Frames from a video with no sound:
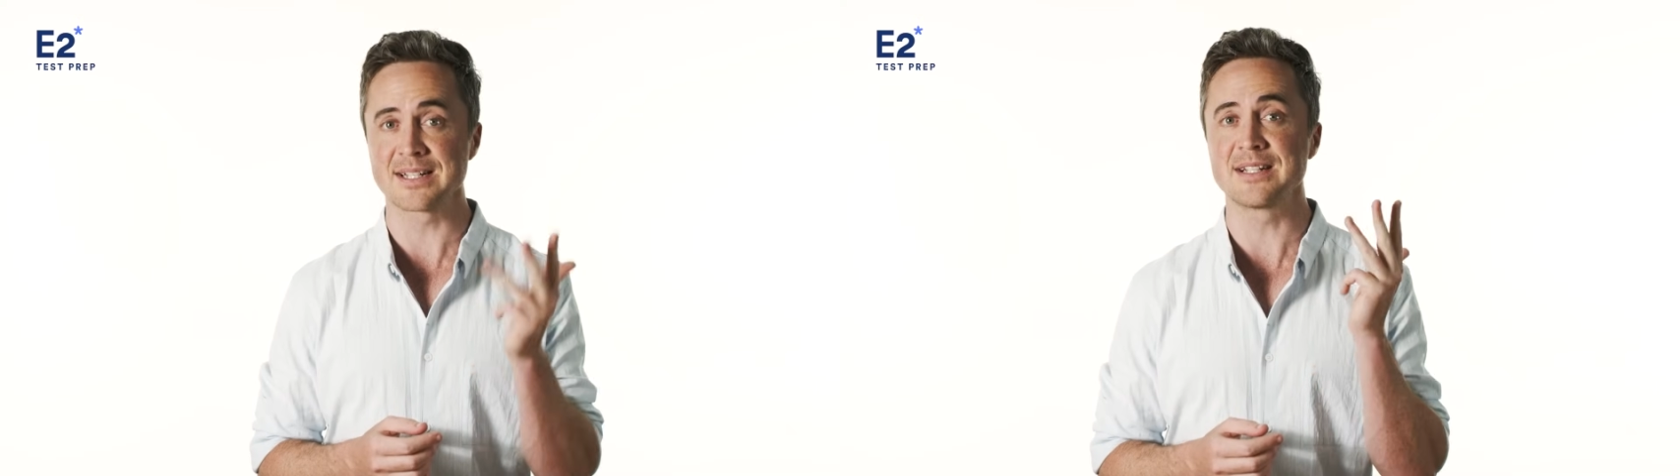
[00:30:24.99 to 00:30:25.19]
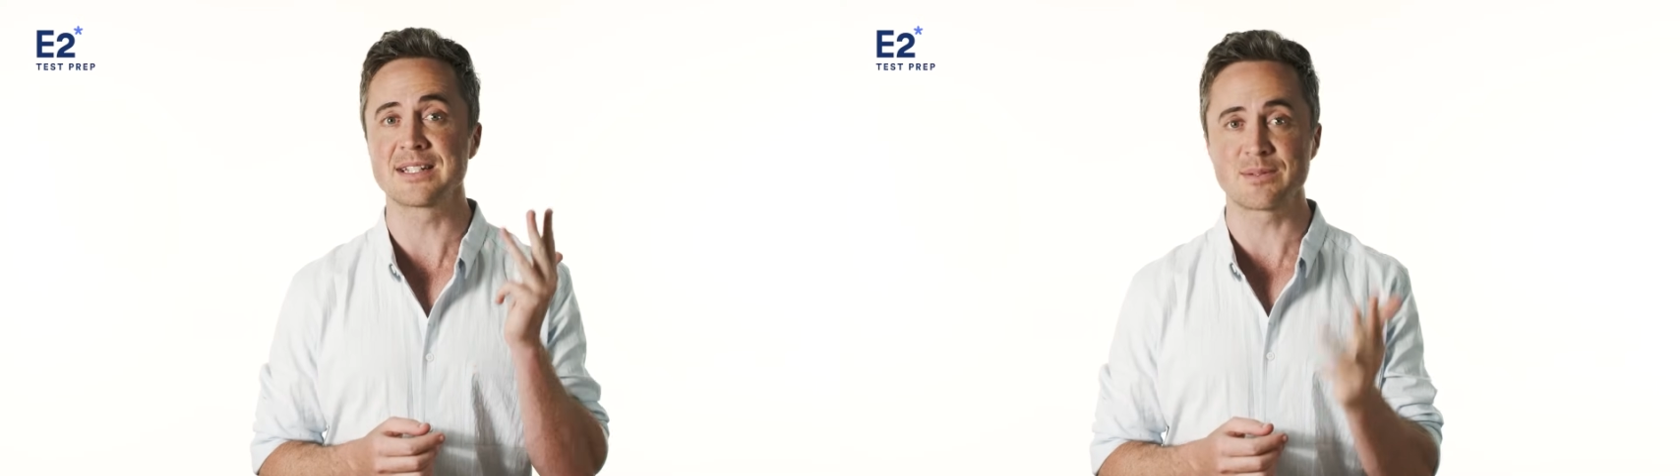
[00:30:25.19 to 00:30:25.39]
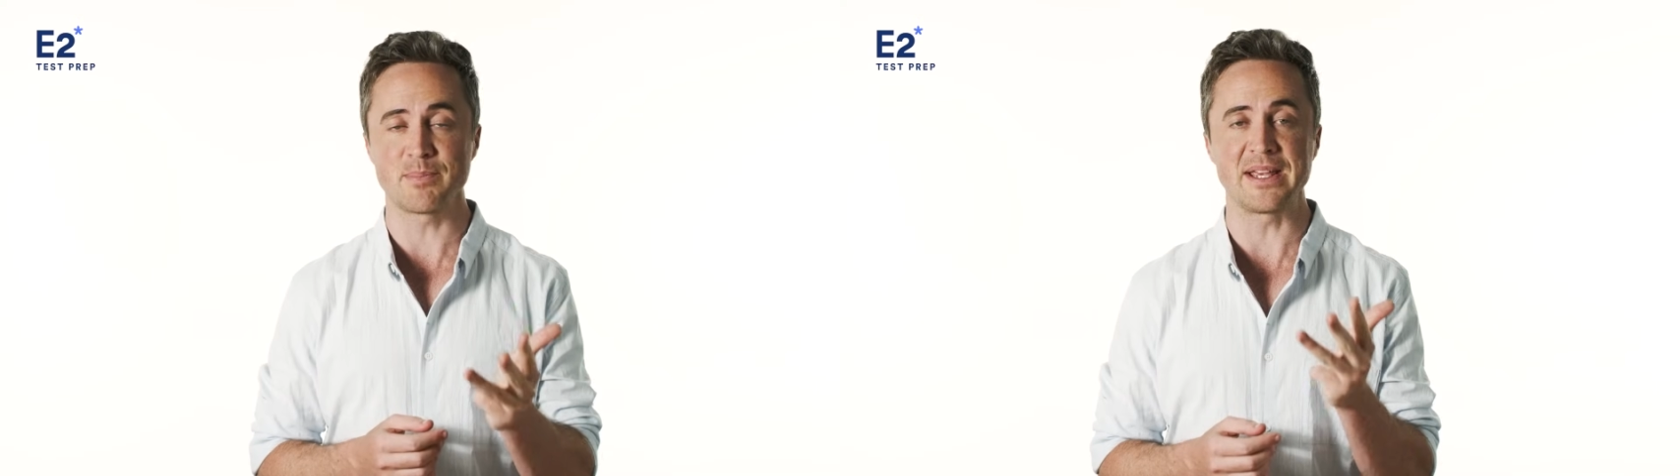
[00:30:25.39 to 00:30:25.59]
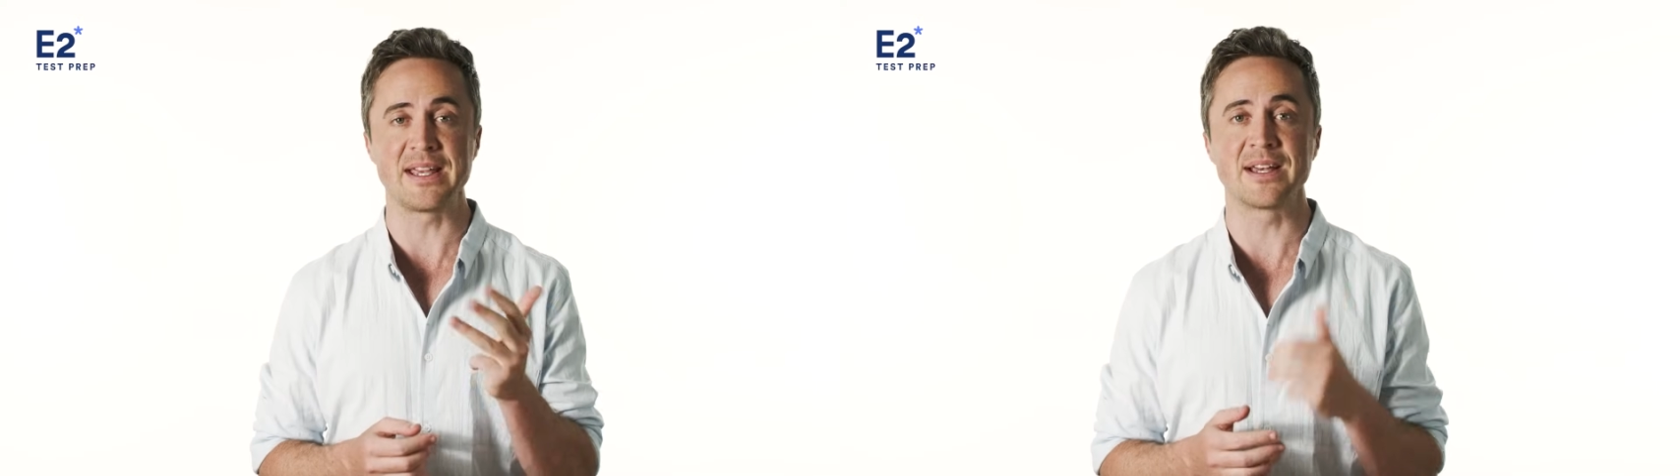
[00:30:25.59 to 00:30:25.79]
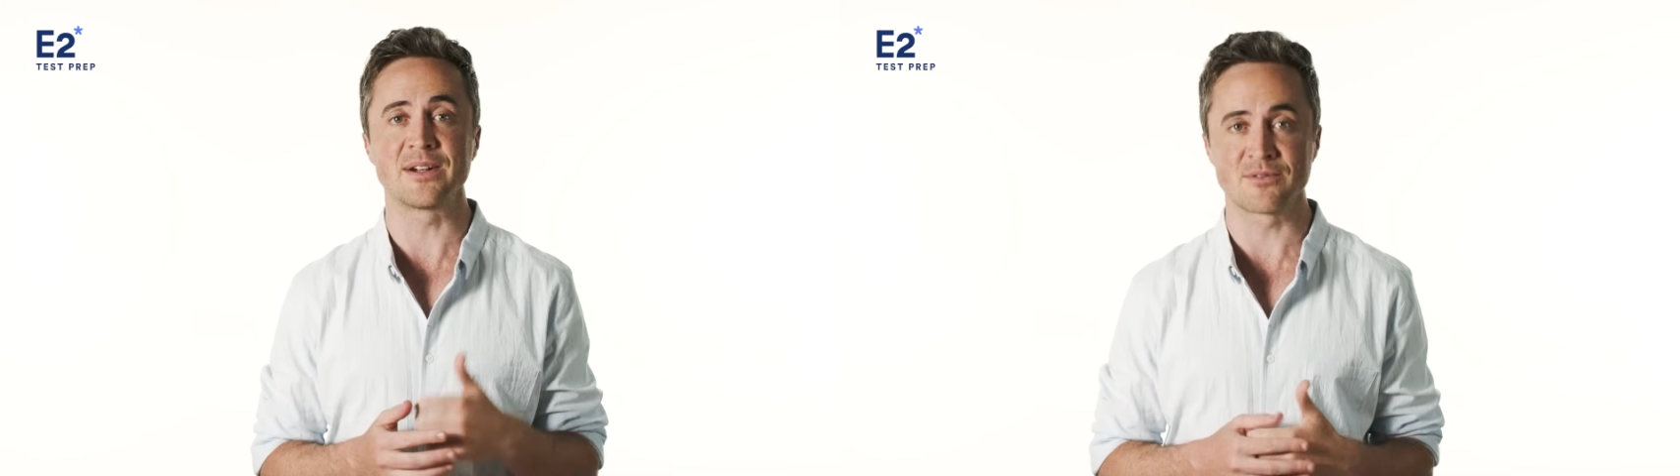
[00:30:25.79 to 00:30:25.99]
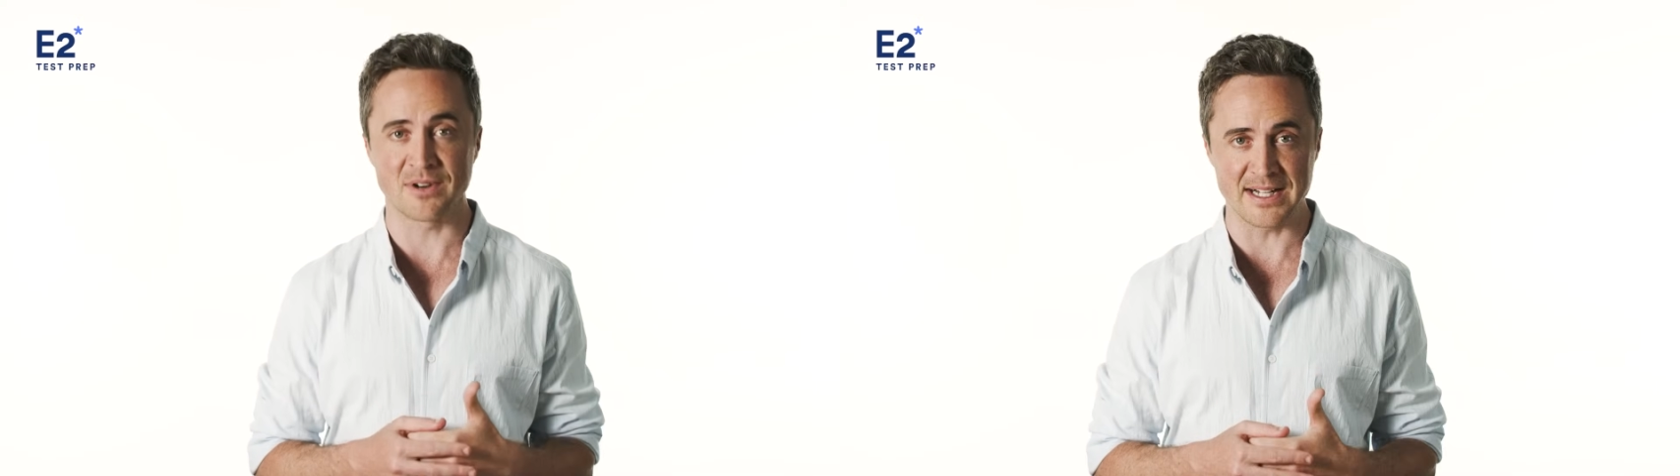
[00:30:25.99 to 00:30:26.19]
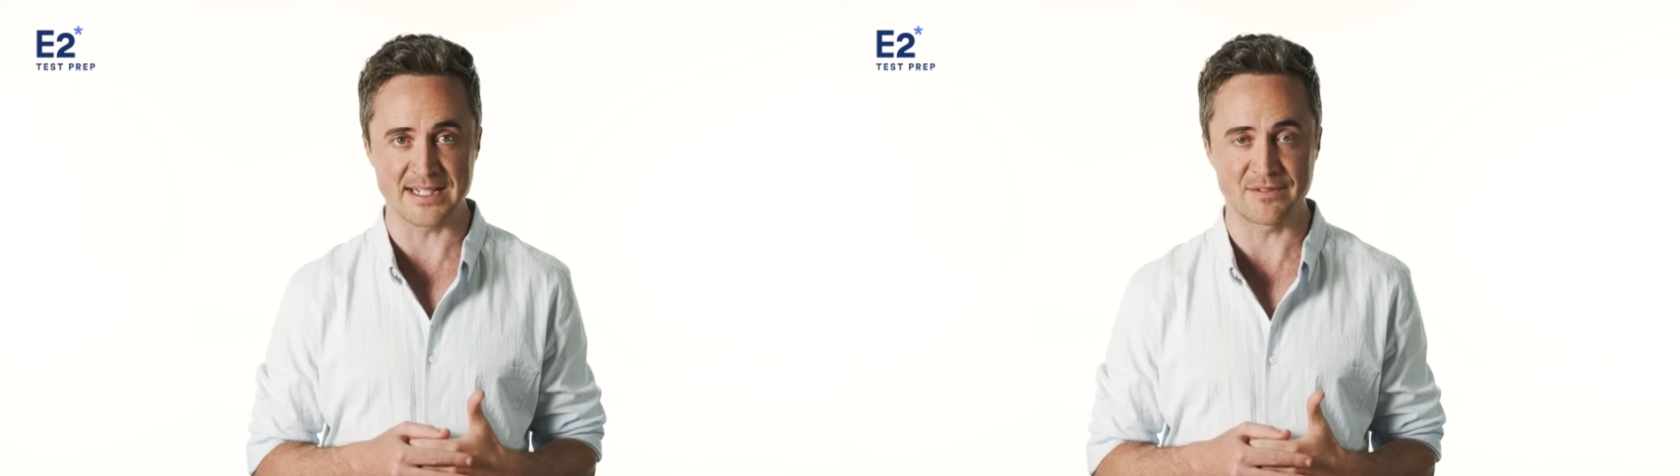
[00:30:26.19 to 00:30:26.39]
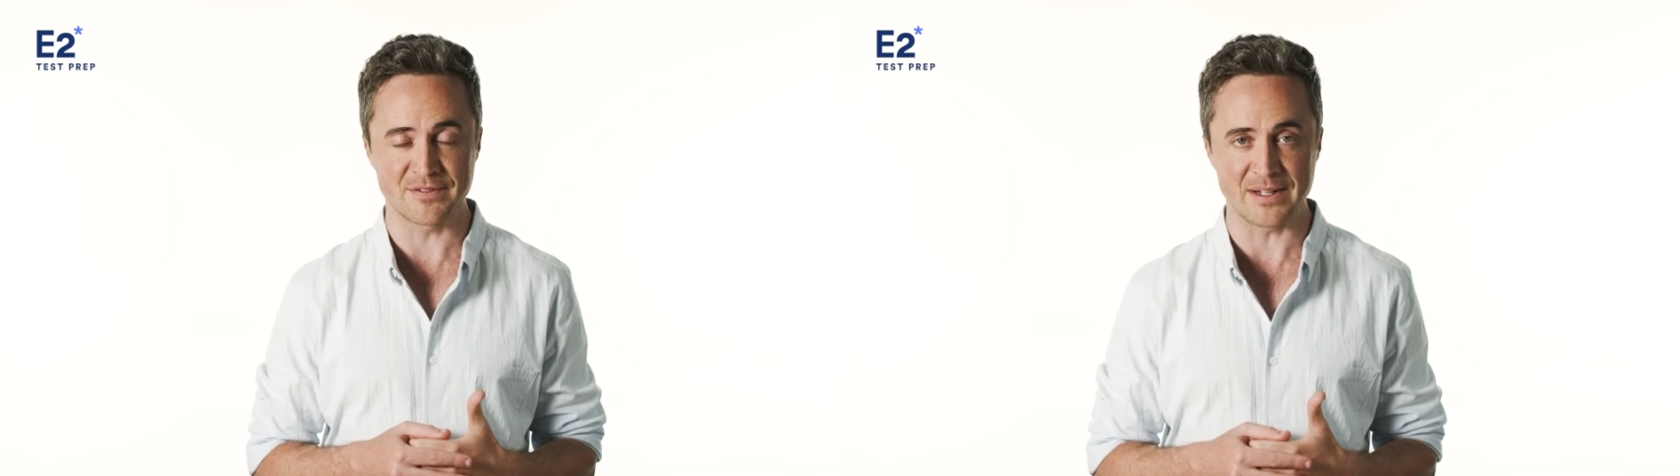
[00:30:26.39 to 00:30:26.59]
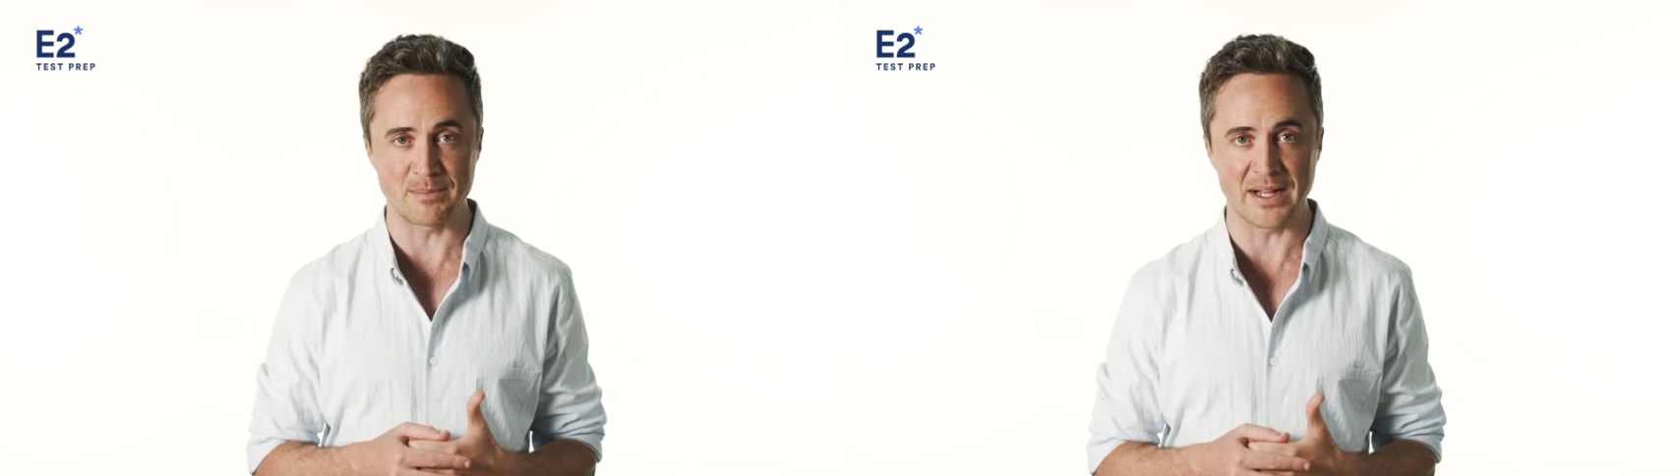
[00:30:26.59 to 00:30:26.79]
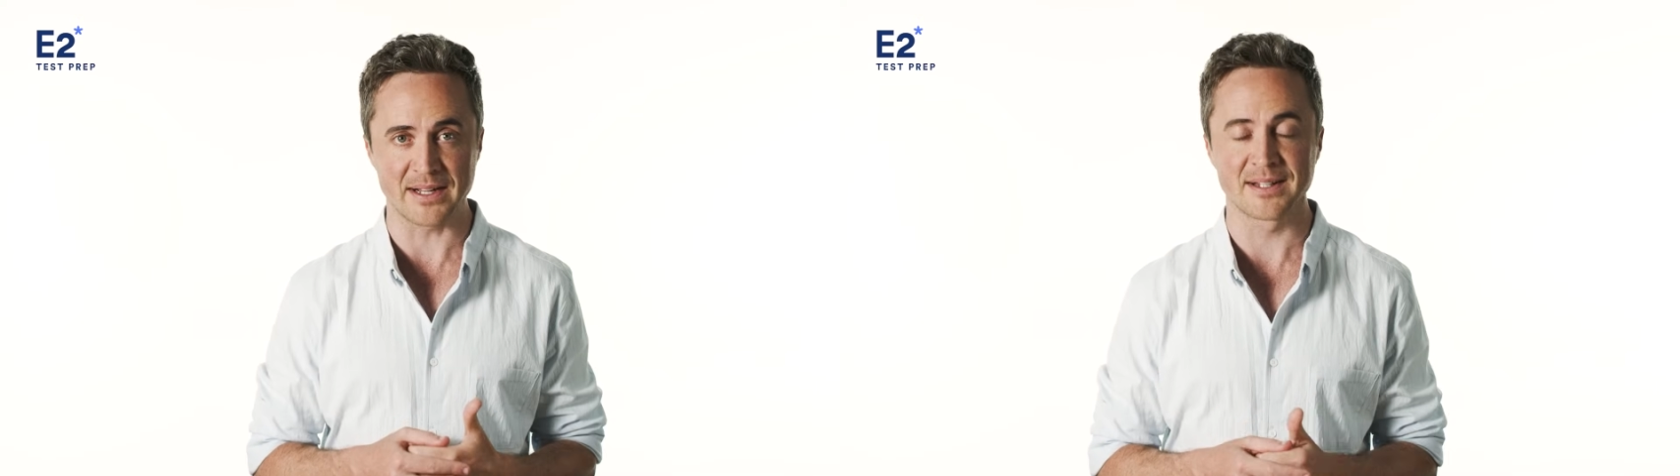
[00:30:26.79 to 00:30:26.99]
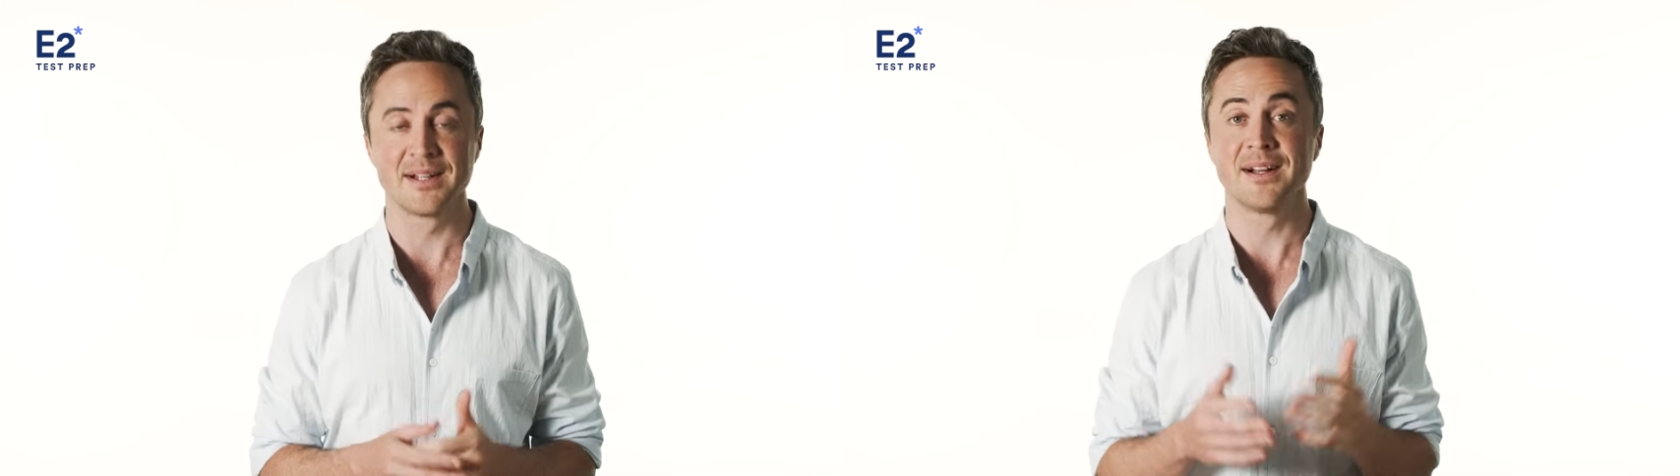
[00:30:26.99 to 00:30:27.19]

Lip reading: and speaking and writing feedback.